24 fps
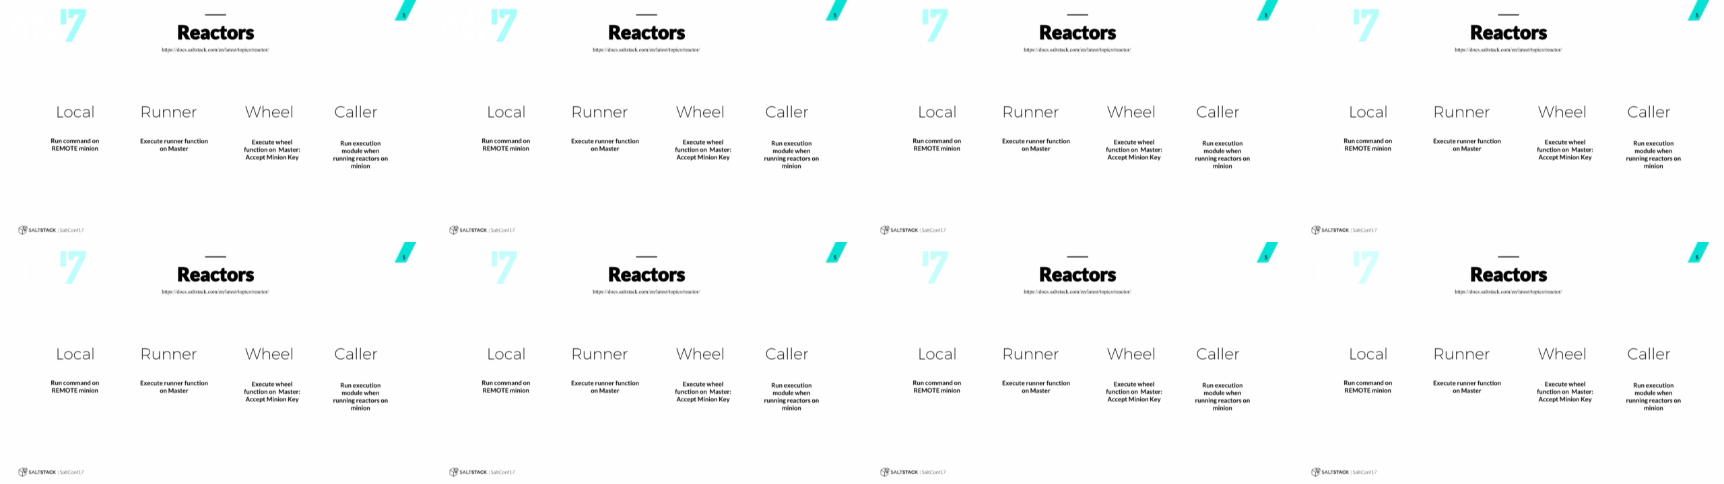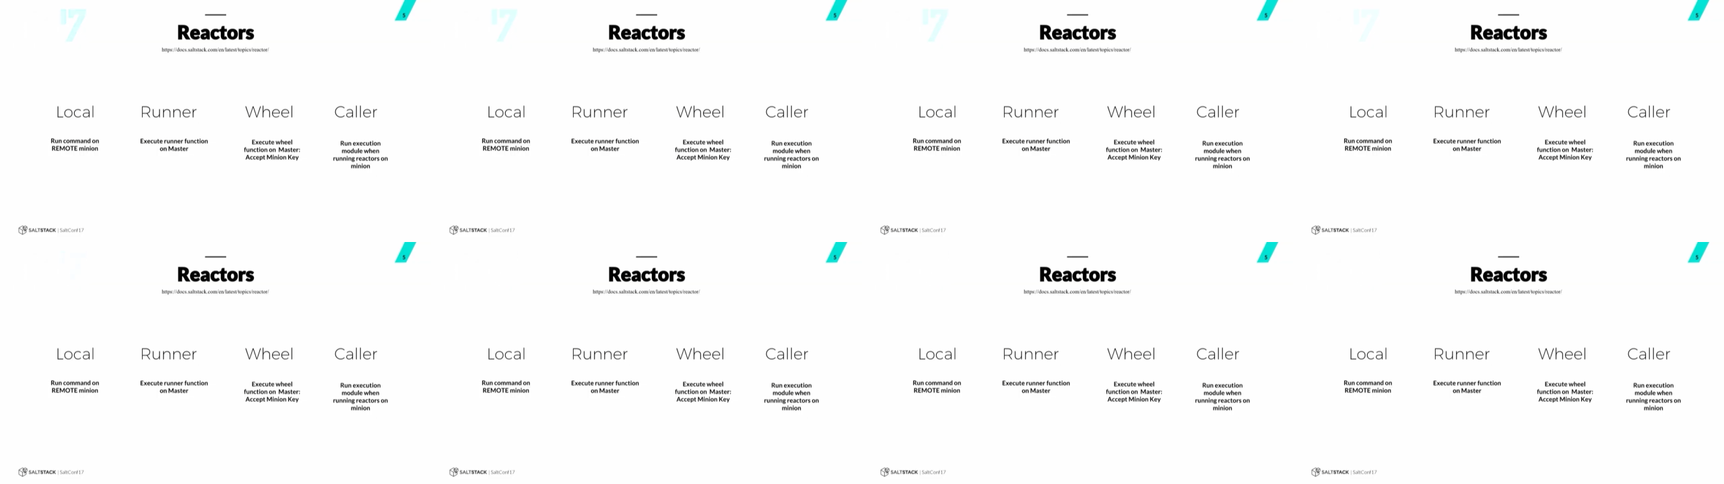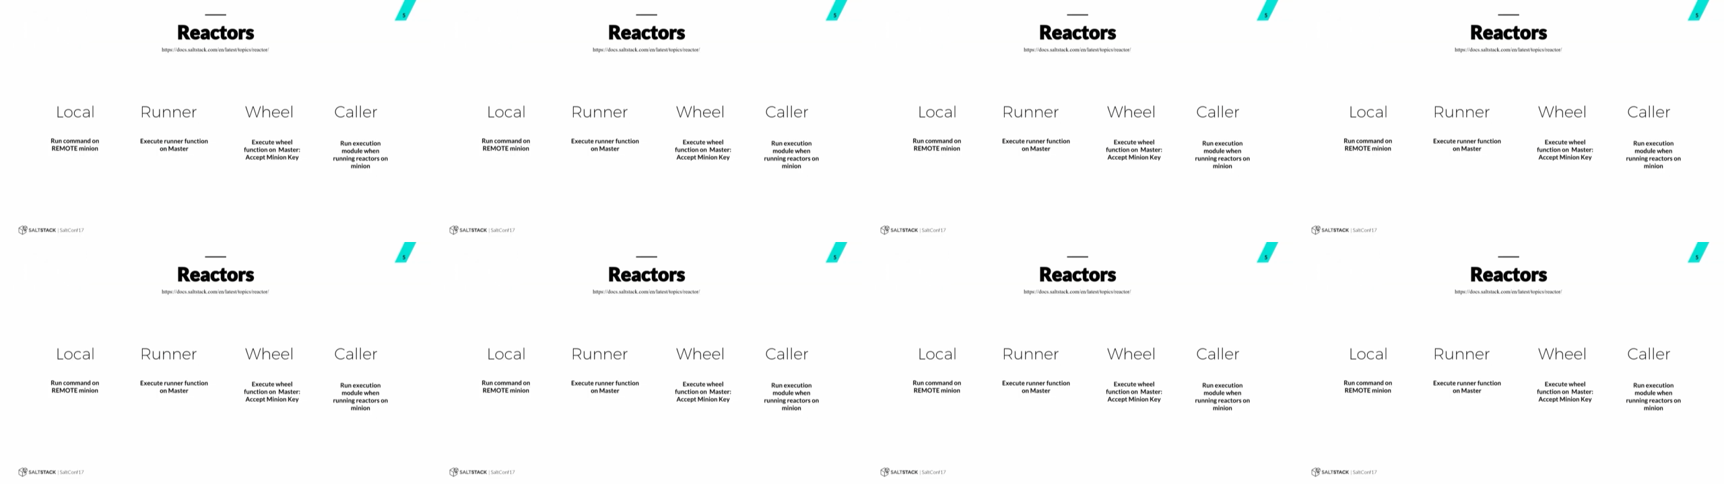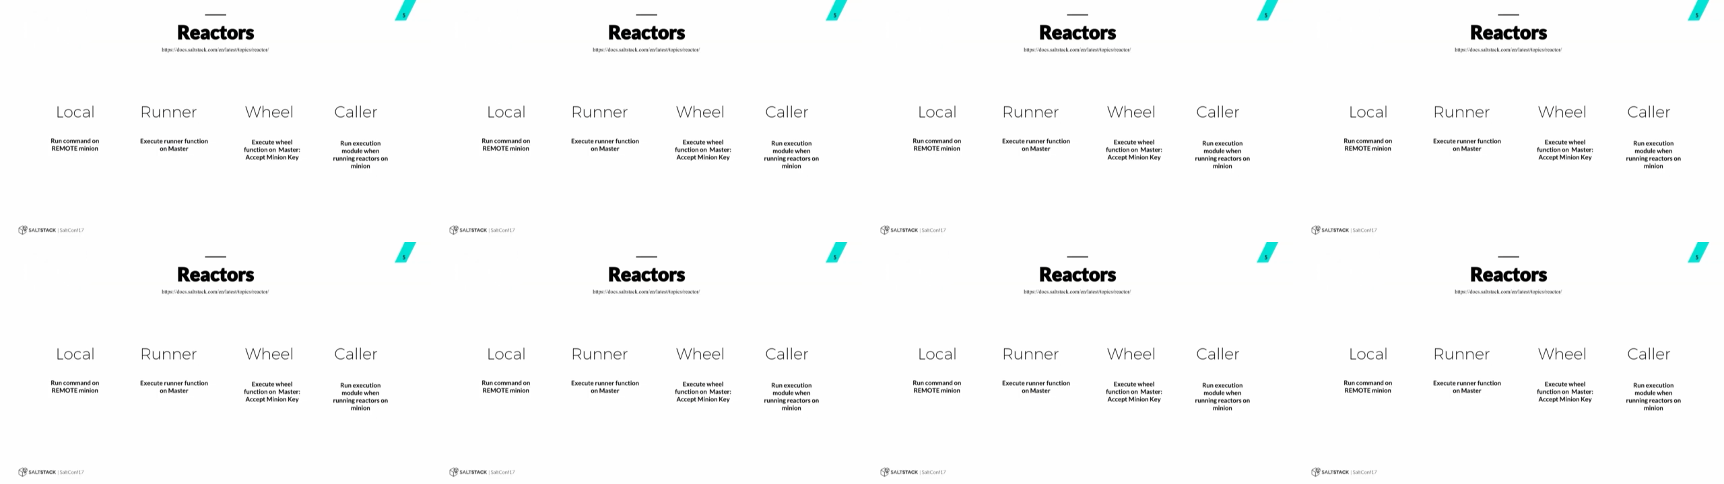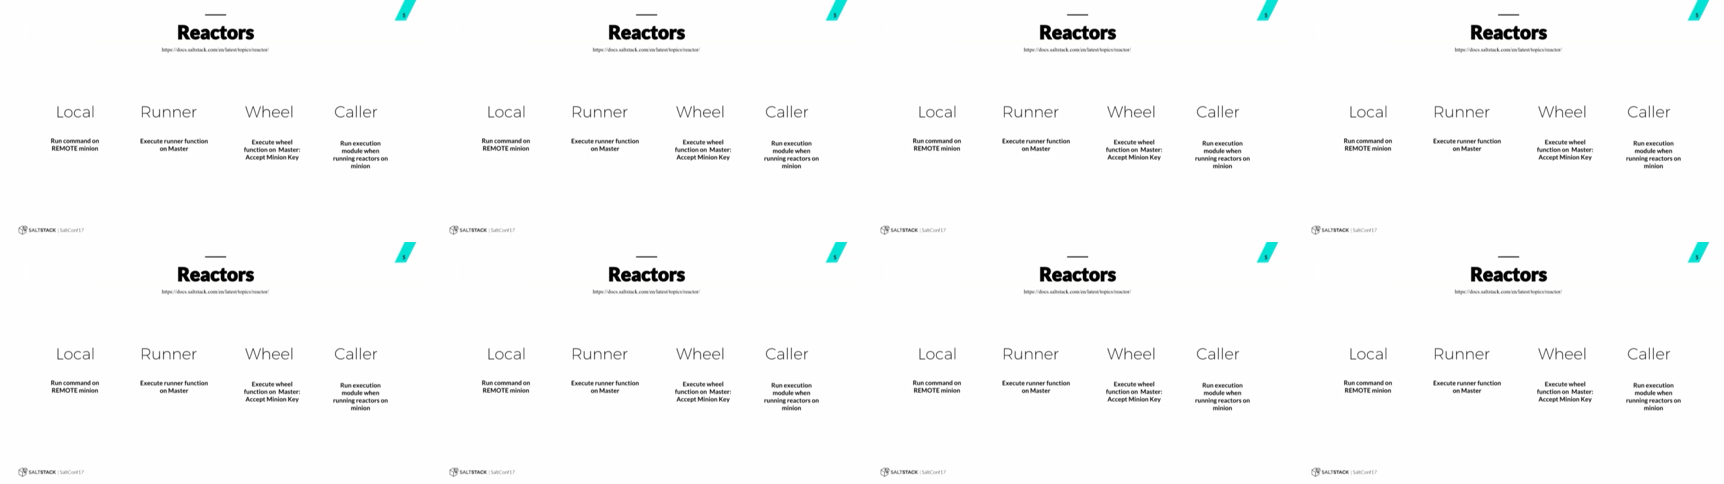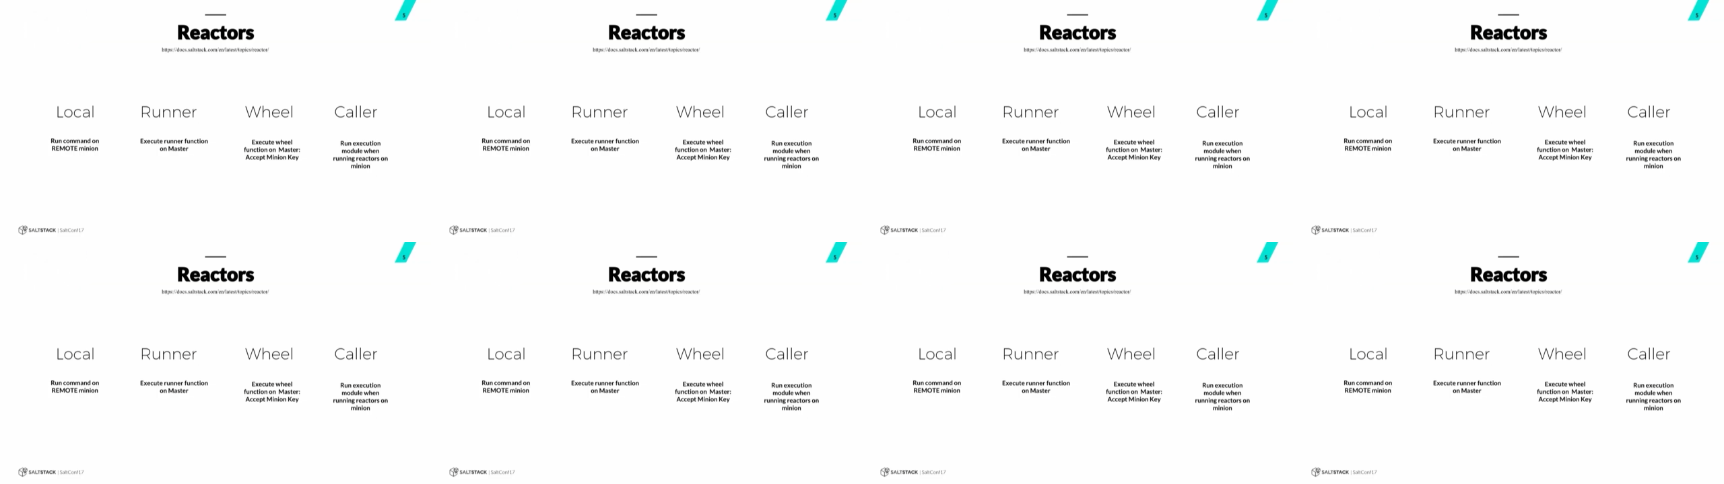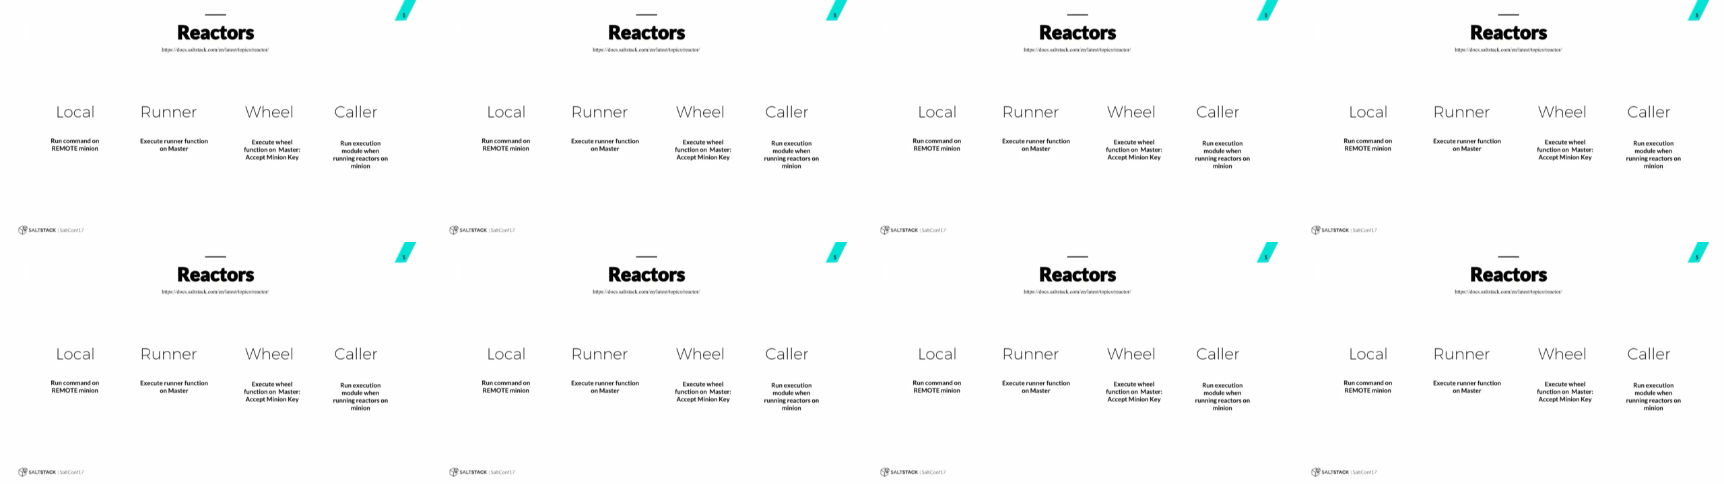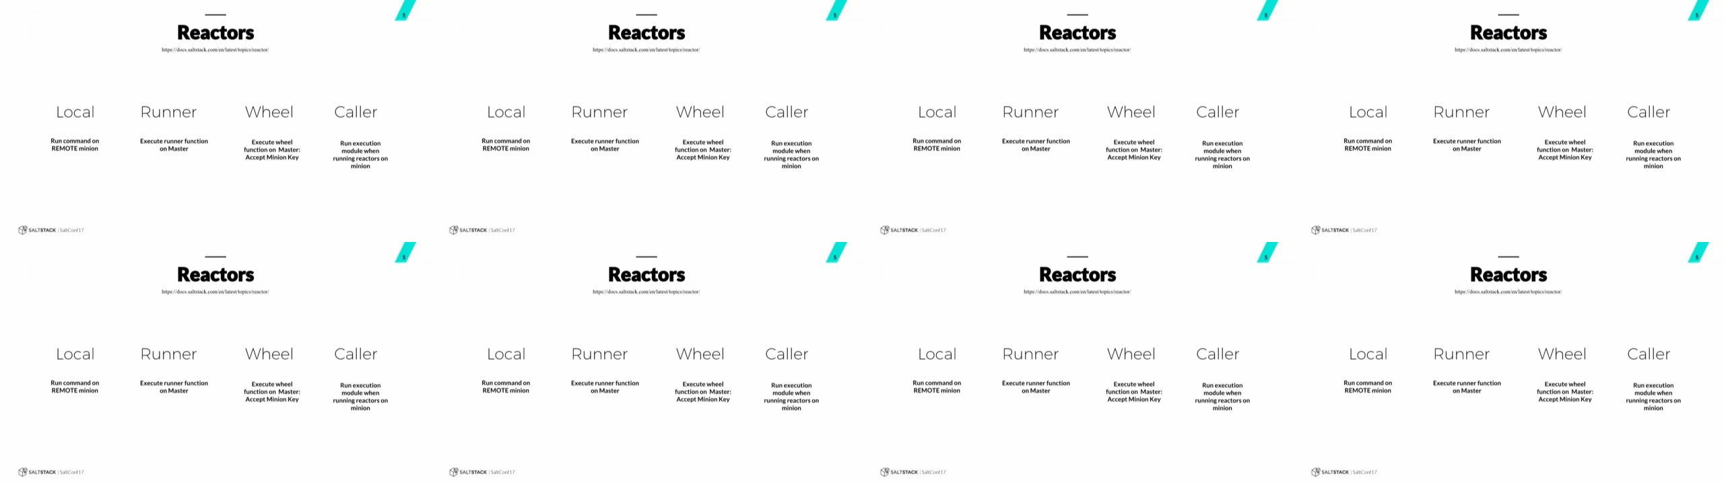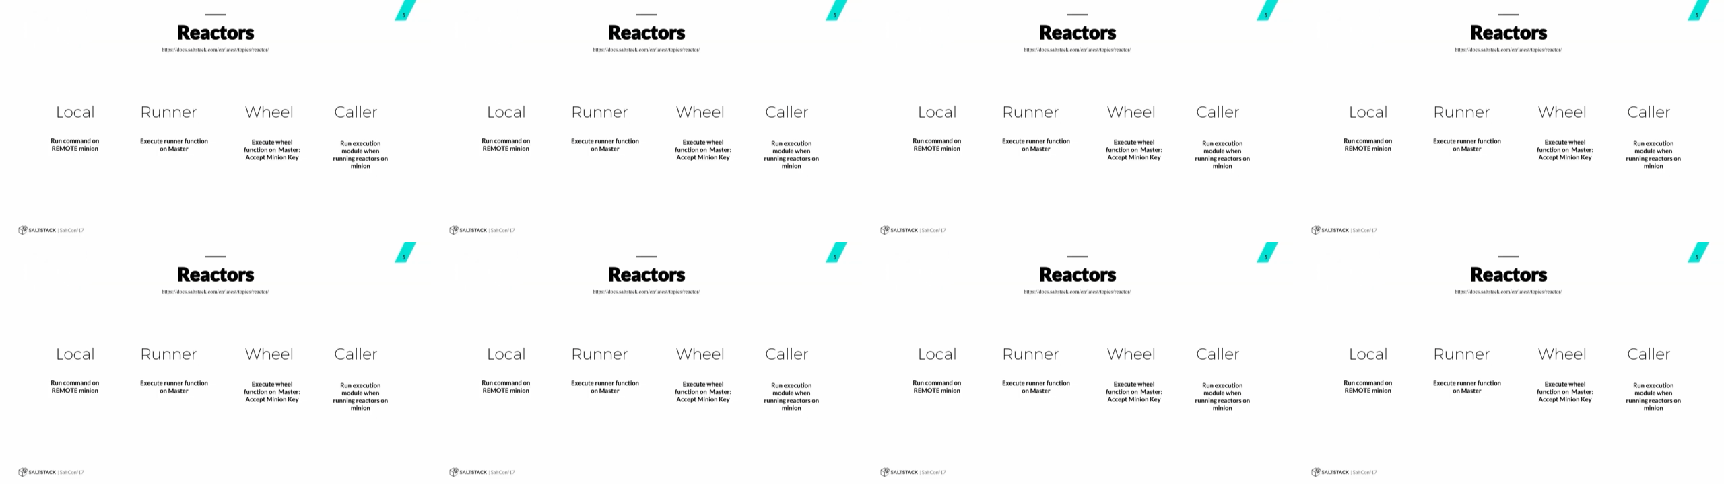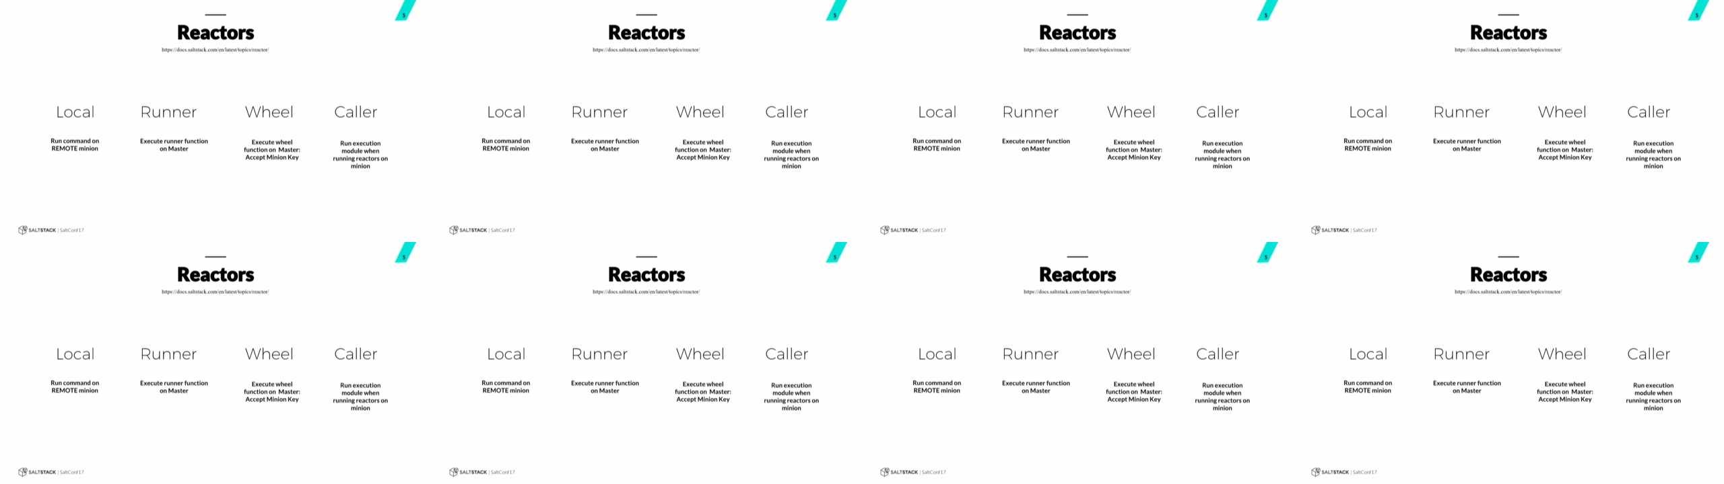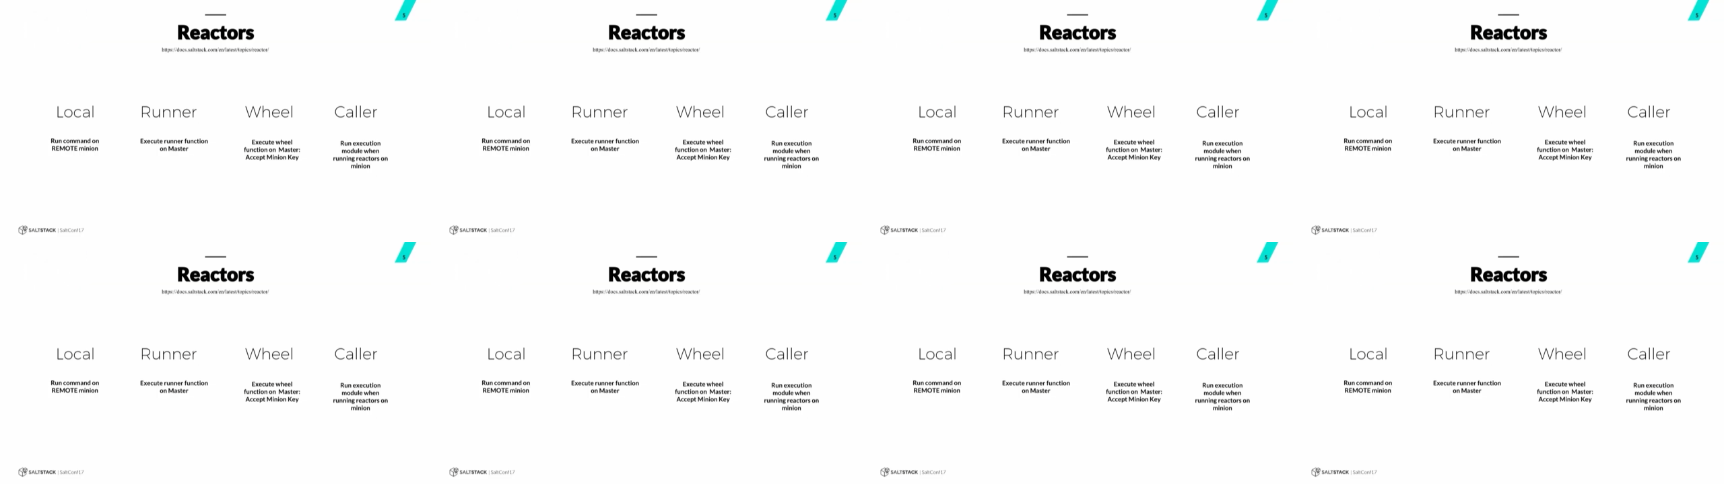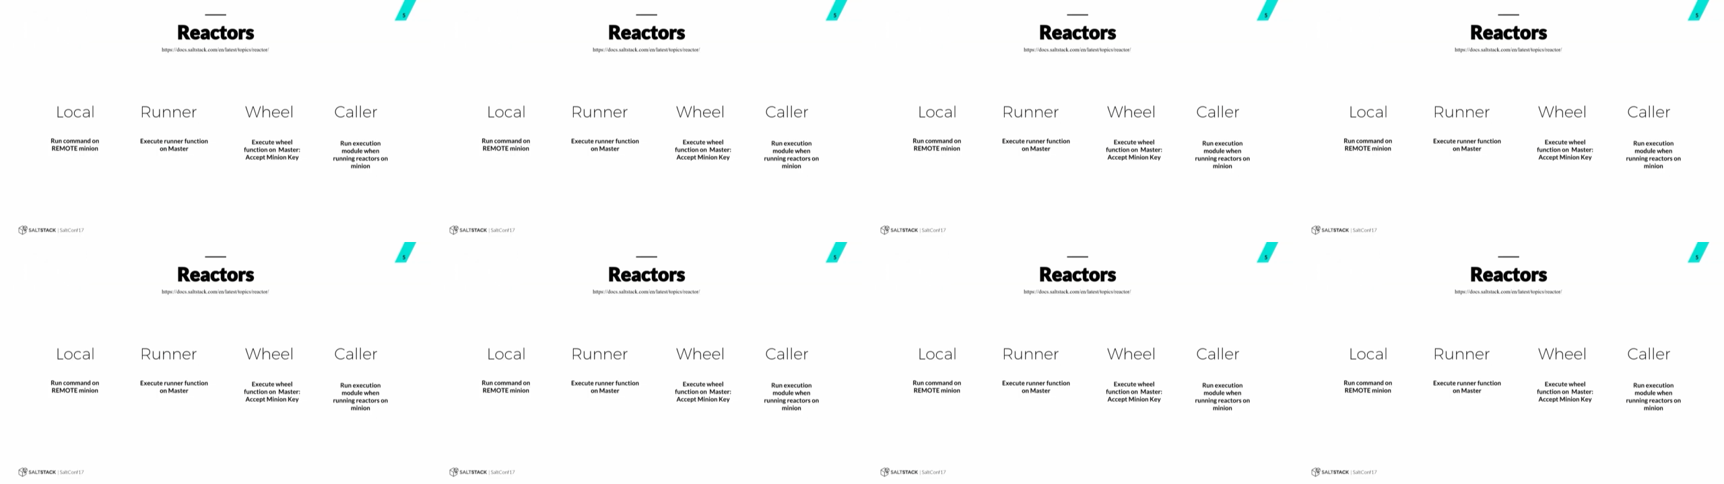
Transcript: (no speaker visible)